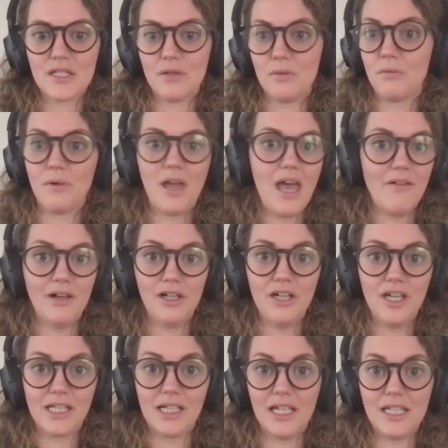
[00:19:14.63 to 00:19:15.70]
So have a
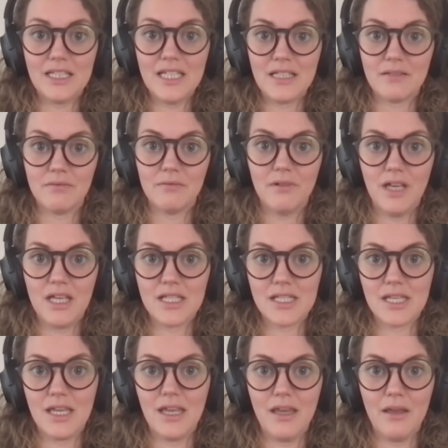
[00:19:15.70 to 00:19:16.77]
look at LinkedIn
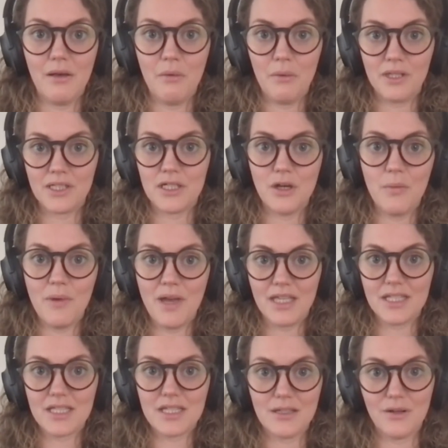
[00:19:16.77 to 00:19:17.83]
and see what job
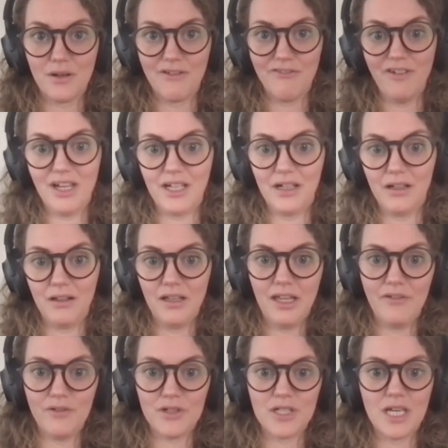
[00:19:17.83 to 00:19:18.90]
ads you can find.
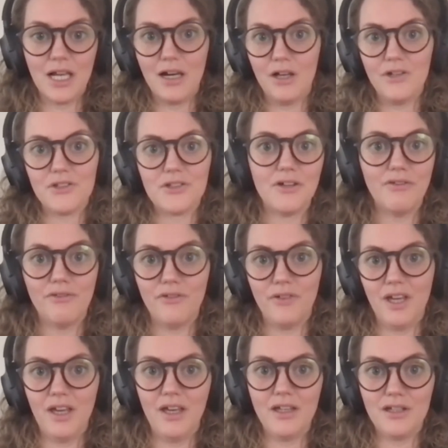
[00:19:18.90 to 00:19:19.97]
If you see a lot of
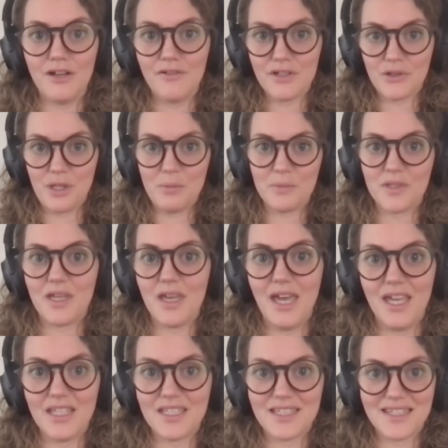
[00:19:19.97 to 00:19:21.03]
JavaScript
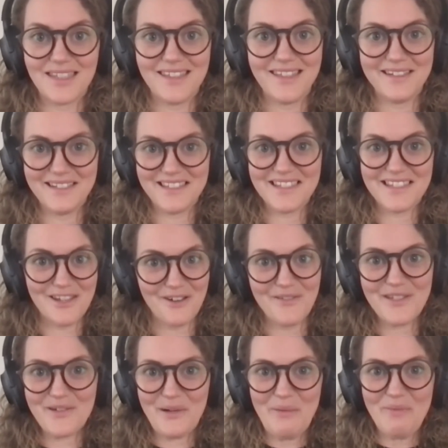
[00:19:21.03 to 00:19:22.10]
ads, then it's
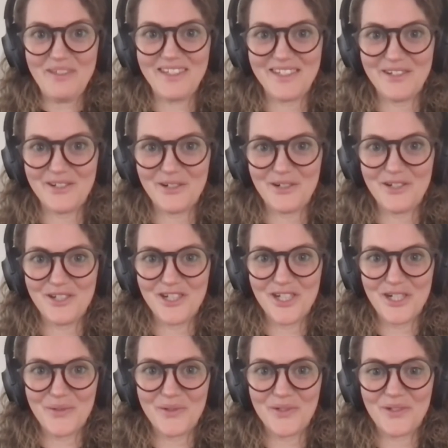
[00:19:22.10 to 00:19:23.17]
JavaScript you should
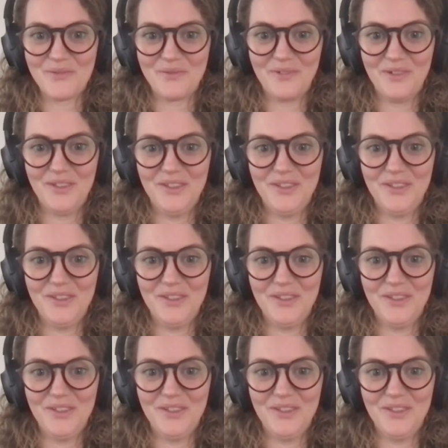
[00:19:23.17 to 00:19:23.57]
choose.